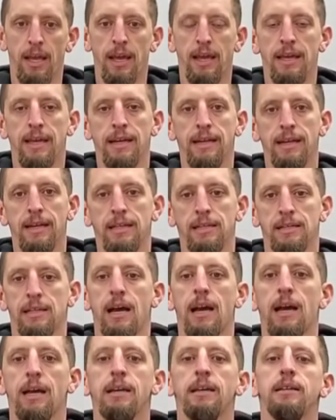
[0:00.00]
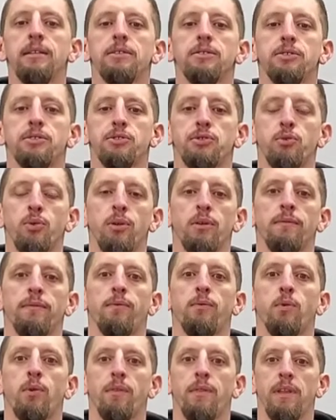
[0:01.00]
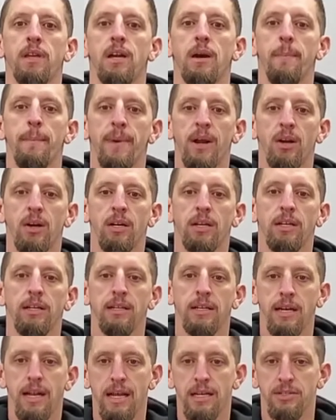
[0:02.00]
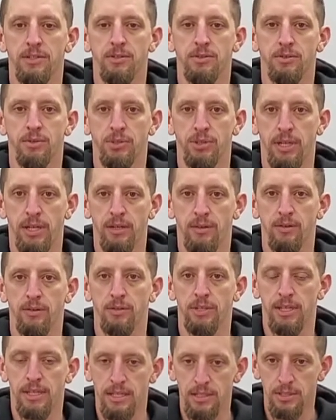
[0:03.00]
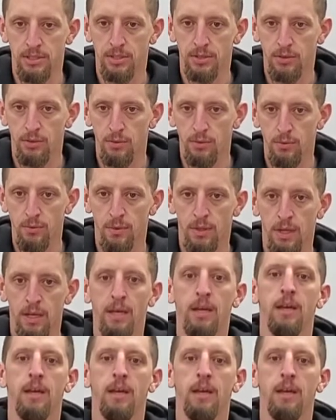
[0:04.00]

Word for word: ANSI is short for the American National Standards Institute,